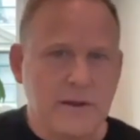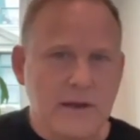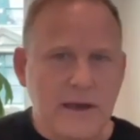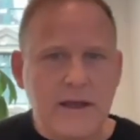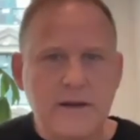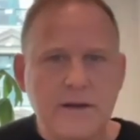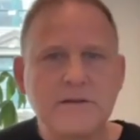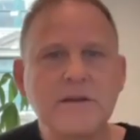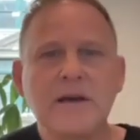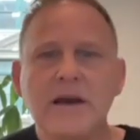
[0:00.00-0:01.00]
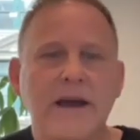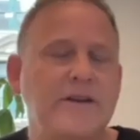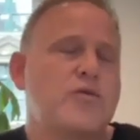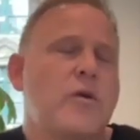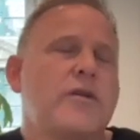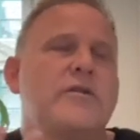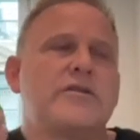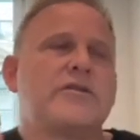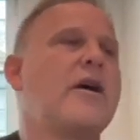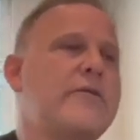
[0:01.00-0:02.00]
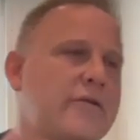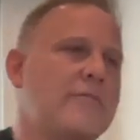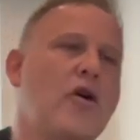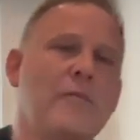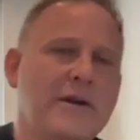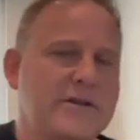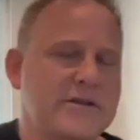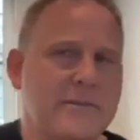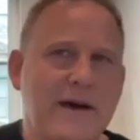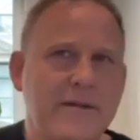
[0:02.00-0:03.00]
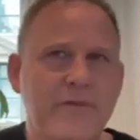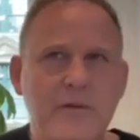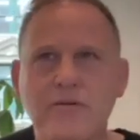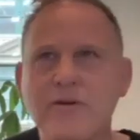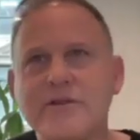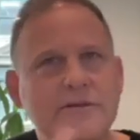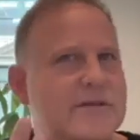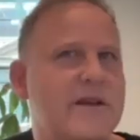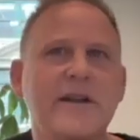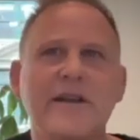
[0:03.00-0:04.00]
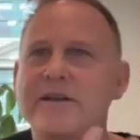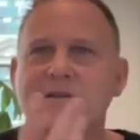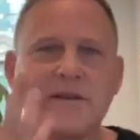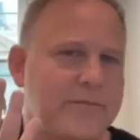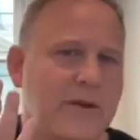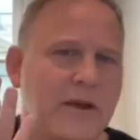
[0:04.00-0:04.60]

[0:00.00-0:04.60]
And I just wanted you to talk for a moment just about the prisoner studies and